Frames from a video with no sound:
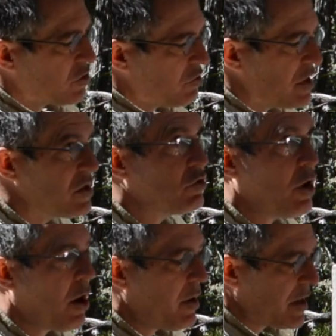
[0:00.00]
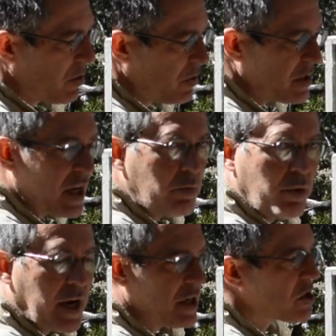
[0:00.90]
the trees growing or the dead
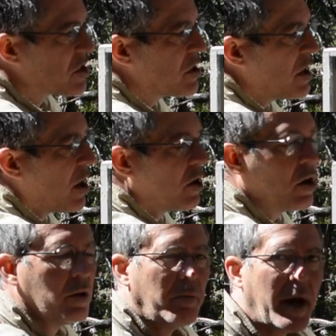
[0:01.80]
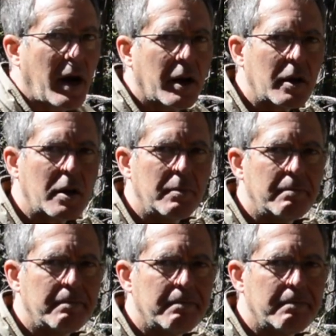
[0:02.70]
branch, are called biotic.